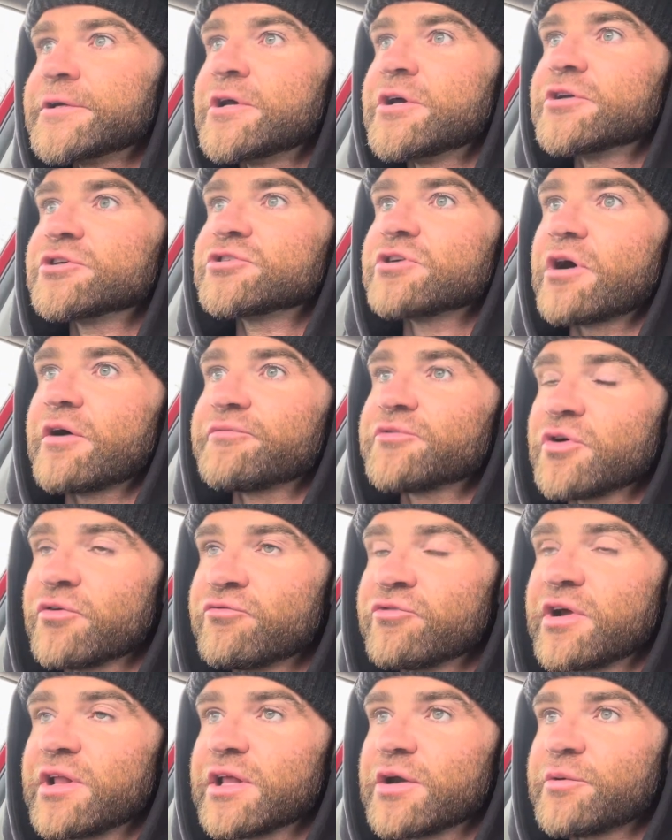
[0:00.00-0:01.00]
So I've done
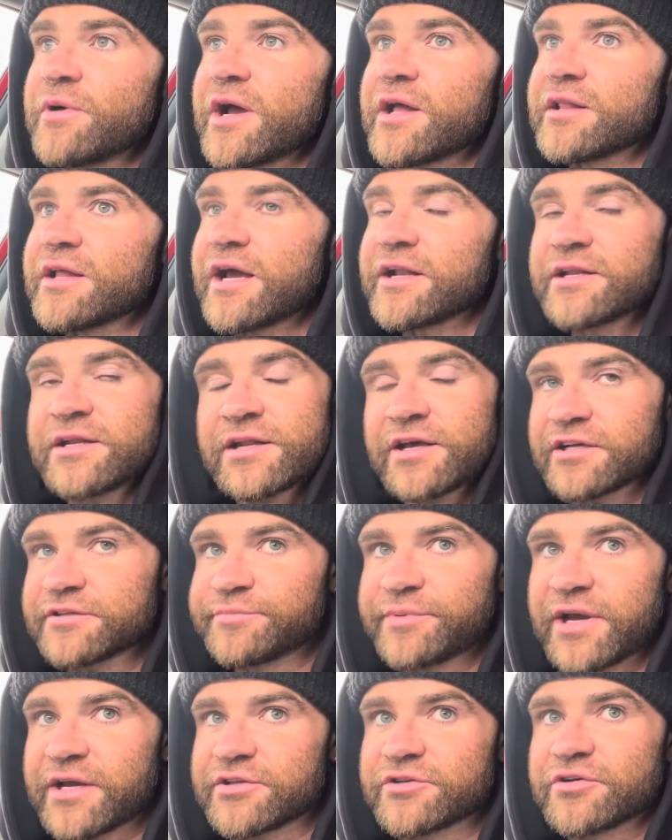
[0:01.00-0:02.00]
really well. I didn't
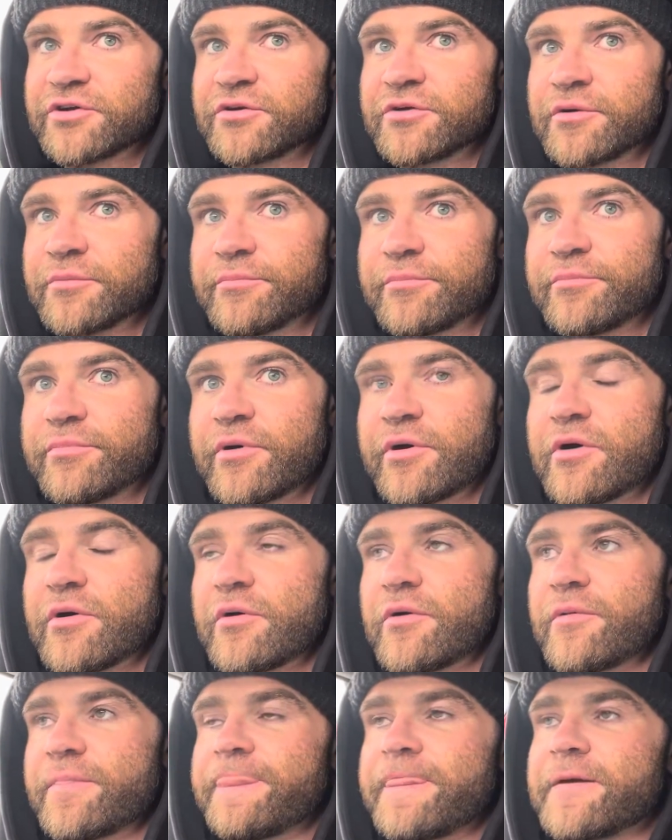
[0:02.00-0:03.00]
expect to, but
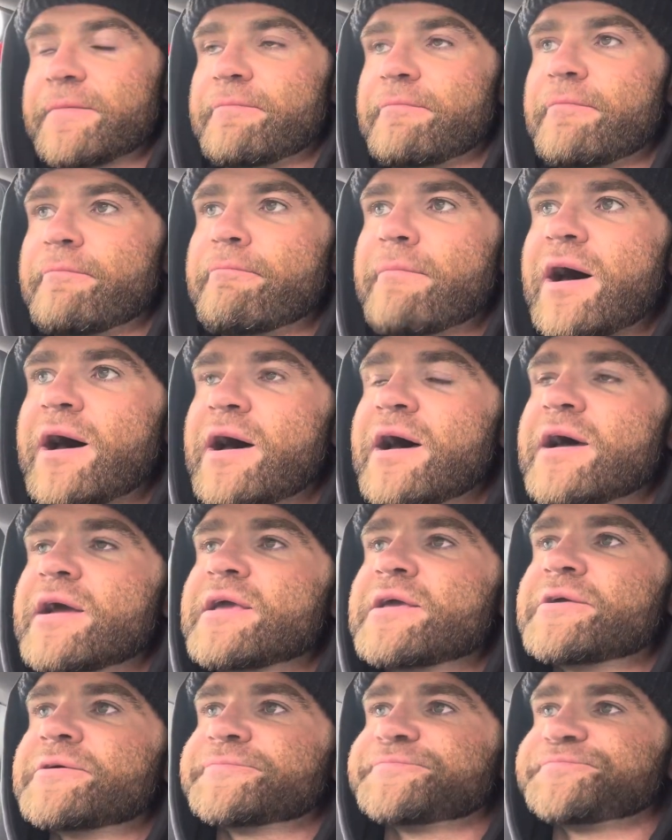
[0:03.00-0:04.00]
my